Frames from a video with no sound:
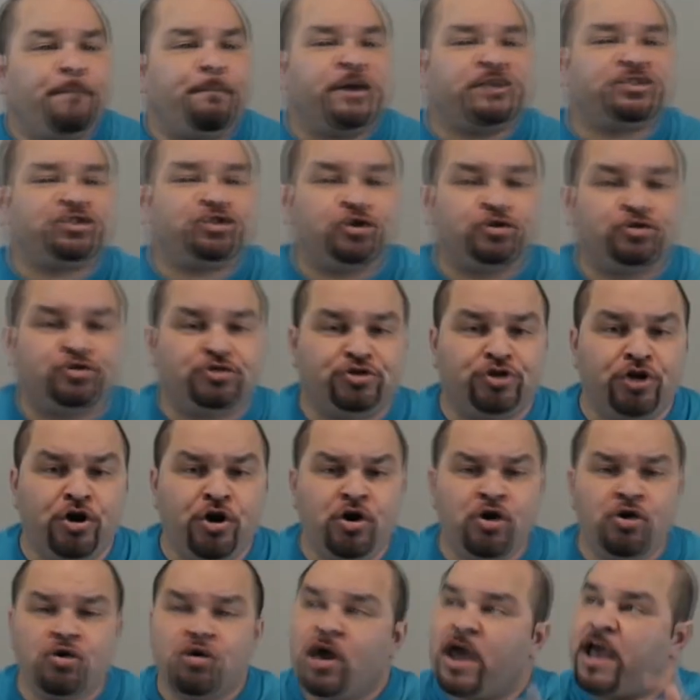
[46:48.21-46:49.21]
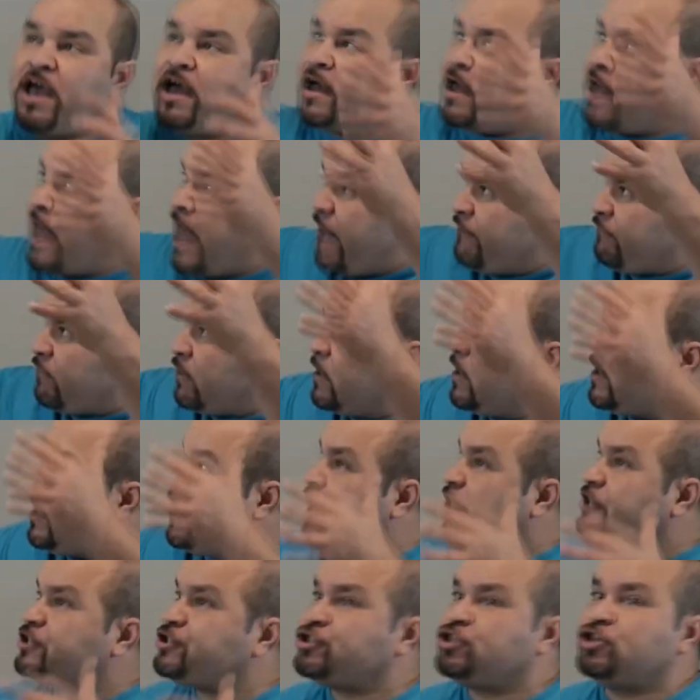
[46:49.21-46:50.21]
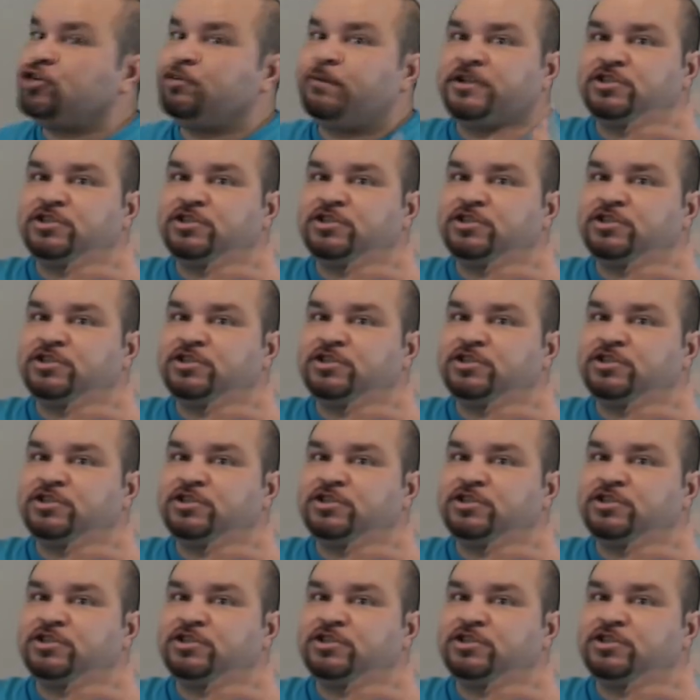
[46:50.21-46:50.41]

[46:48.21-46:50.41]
but you do have an issue